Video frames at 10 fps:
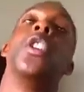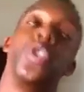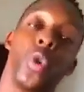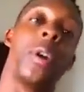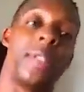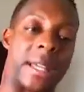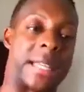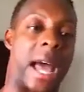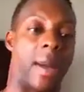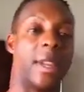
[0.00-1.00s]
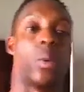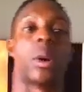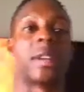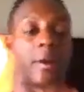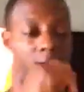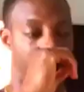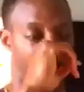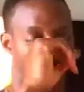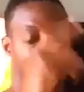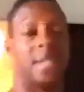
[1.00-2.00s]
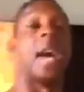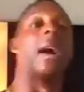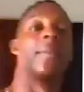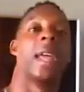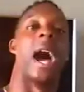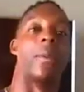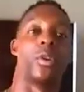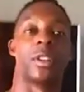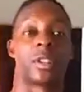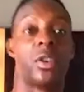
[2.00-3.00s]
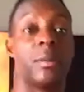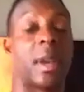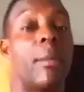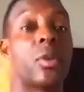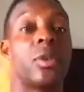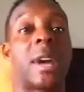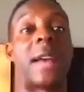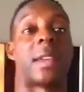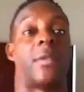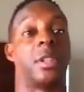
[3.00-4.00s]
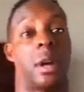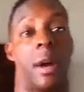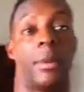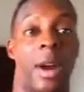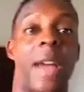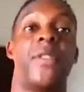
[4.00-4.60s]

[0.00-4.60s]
during that time, and it worked out for me. Now, I'm going to assume that most of you guys have a job, all right?